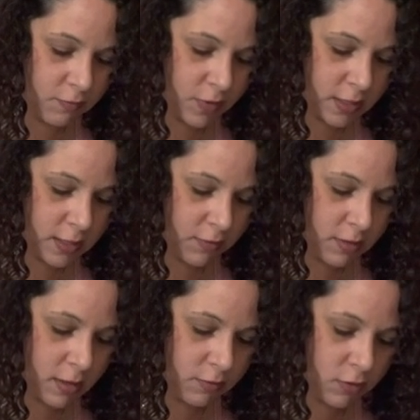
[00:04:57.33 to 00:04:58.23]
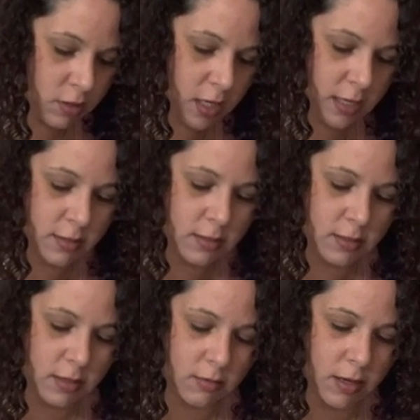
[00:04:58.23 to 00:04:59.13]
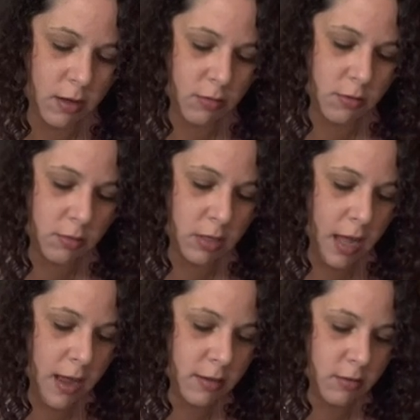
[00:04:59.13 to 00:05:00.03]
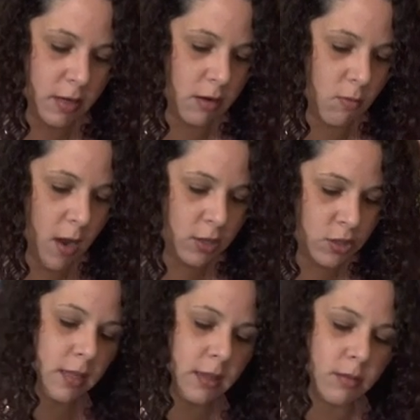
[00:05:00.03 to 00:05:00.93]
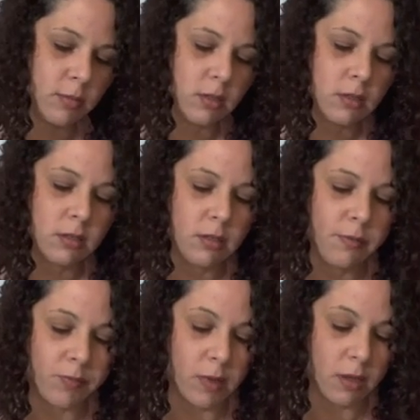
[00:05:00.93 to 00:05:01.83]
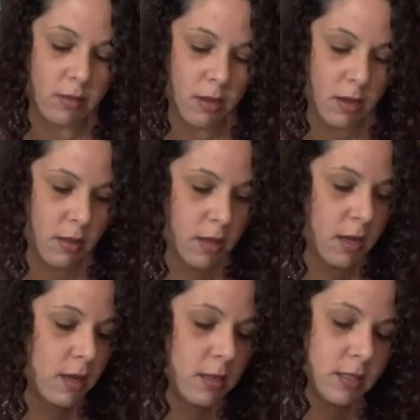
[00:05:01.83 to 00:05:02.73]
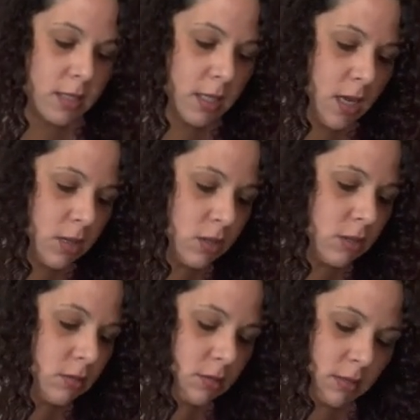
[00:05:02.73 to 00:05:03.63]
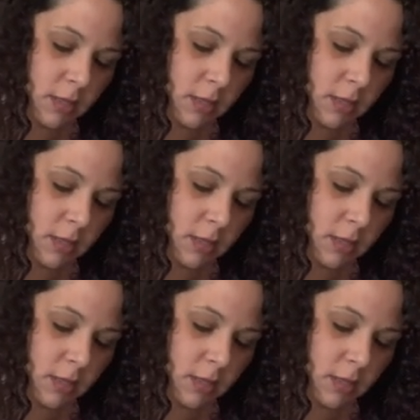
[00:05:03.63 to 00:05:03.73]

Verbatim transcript: fix everything for your kids. You know, they go through a lot and you gotta watch, let them learn. And then they get into teenagers, and